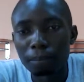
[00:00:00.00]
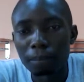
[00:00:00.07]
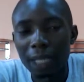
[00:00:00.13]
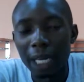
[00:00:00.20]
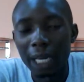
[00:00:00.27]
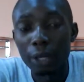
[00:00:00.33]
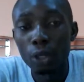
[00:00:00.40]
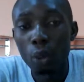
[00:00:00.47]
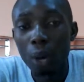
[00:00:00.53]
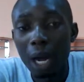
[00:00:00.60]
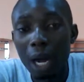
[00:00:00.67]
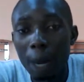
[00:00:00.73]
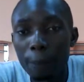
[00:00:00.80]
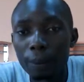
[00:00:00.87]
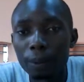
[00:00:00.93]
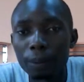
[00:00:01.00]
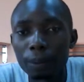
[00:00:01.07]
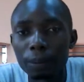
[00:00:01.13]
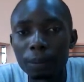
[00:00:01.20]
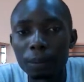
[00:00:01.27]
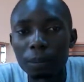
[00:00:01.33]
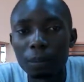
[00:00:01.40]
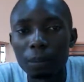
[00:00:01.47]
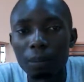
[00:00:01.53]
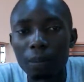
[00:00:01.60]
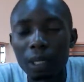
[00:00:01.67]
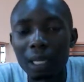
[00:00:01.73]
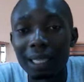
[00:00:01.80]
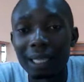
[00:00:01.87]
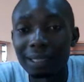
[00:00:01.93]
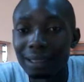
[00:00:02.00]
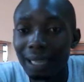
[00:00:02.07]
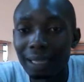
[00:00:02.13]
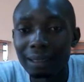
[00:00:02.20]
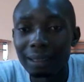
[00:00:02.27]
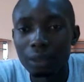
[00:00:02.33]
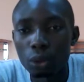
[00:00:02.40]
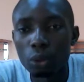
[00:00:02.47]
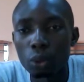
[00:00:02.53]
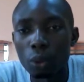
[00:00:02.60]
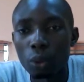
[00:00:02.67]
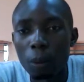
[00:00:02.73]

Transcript: And you know what happened? He starts school.